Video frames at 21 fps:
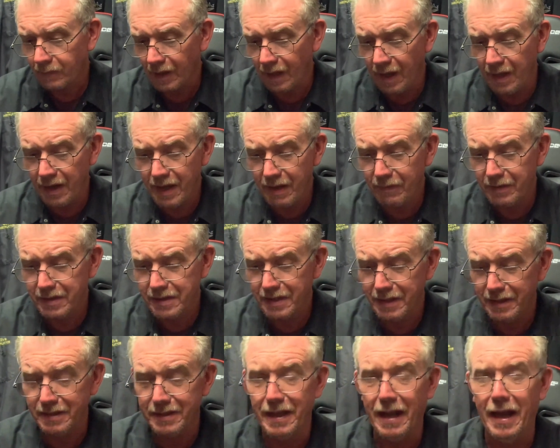And ever
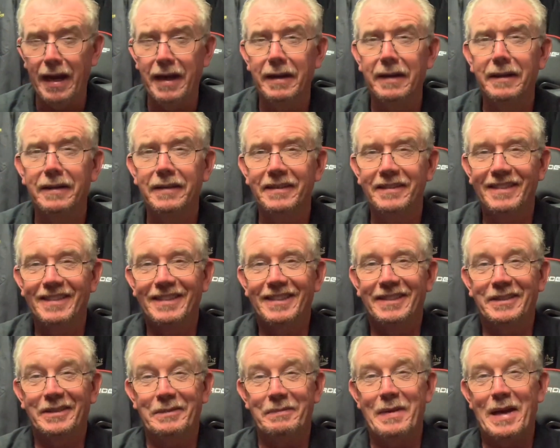since then, the
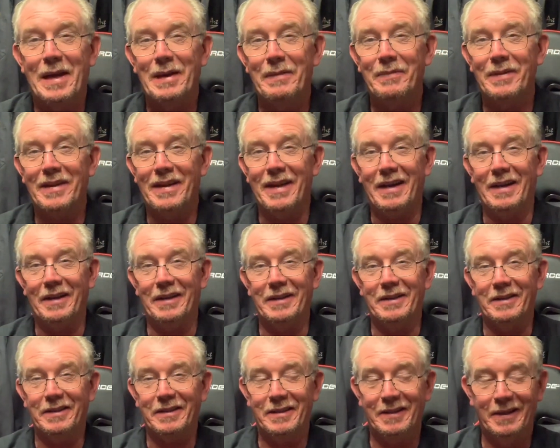smell of
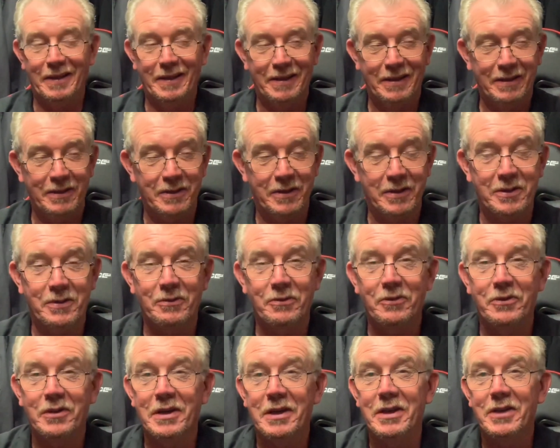bananas just
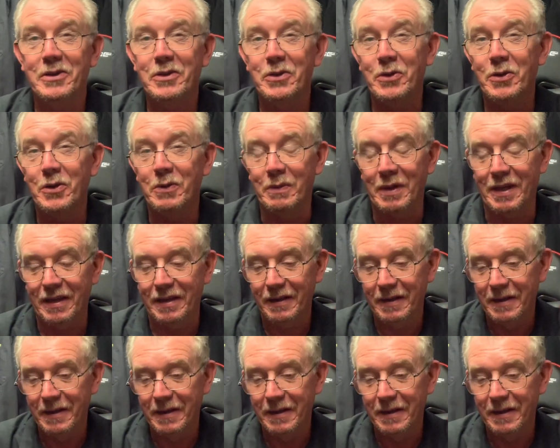really turned me.